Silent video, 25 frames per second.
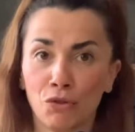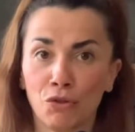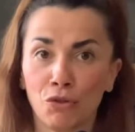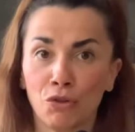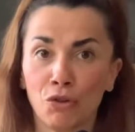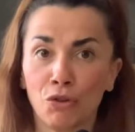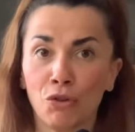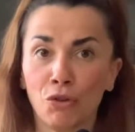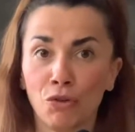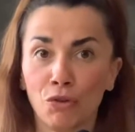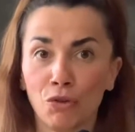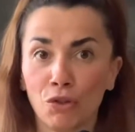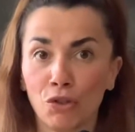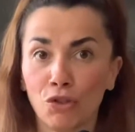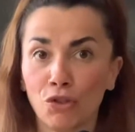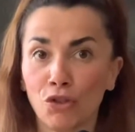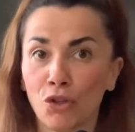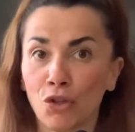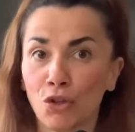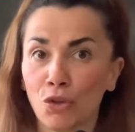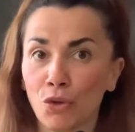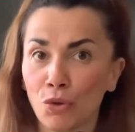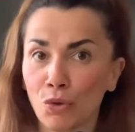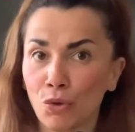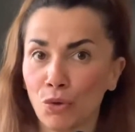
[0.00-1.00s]
to the
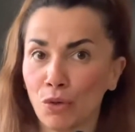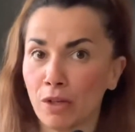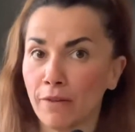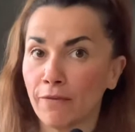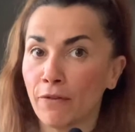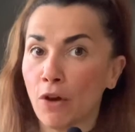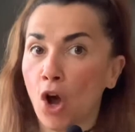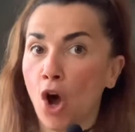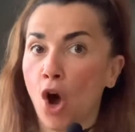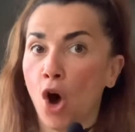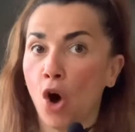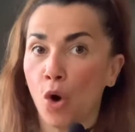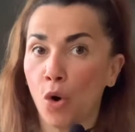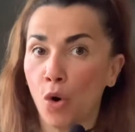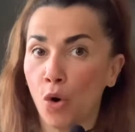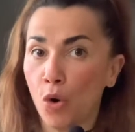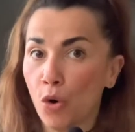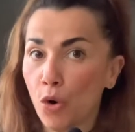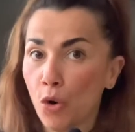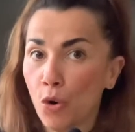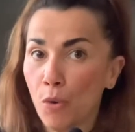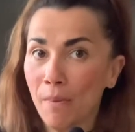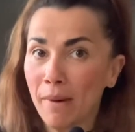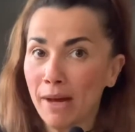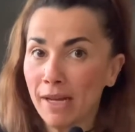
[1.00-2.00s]
tune of
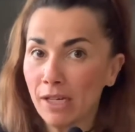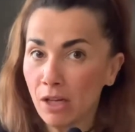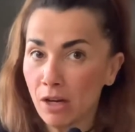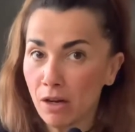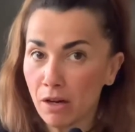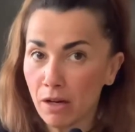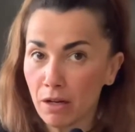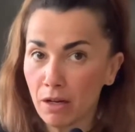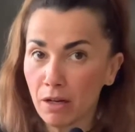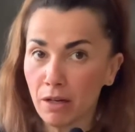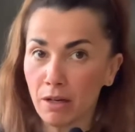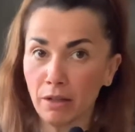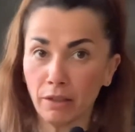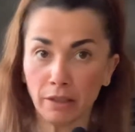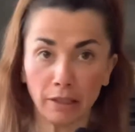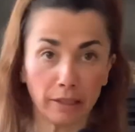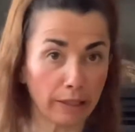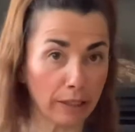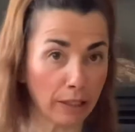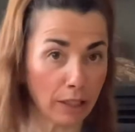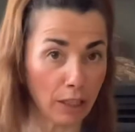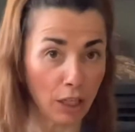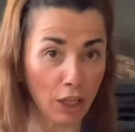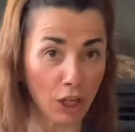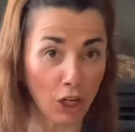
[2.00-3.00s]
"Oh My
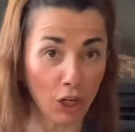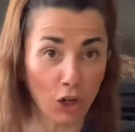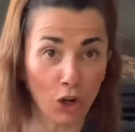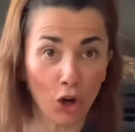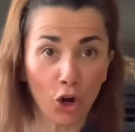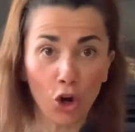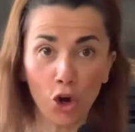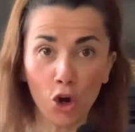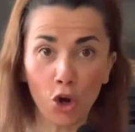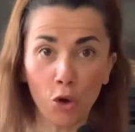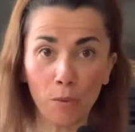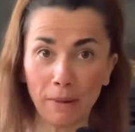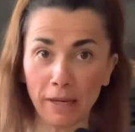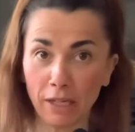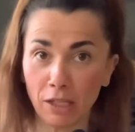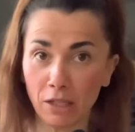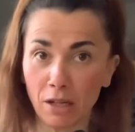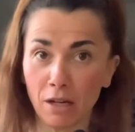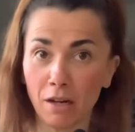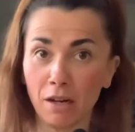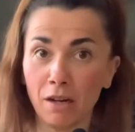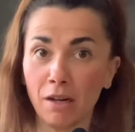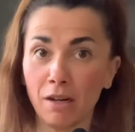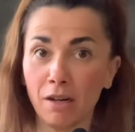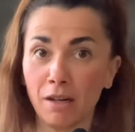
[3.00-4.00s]
Darling, Oh My
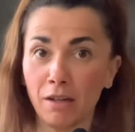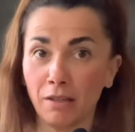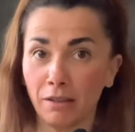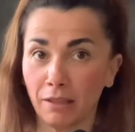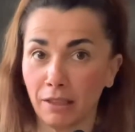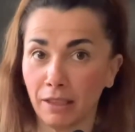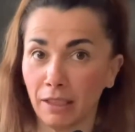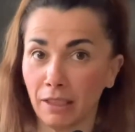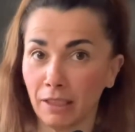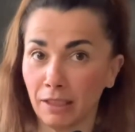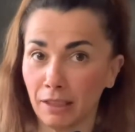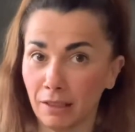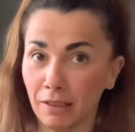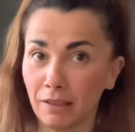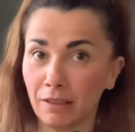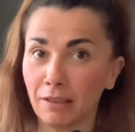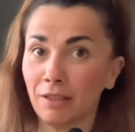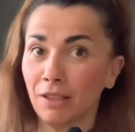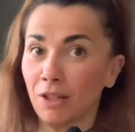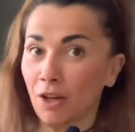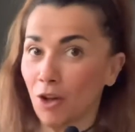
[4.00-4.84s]
Darling."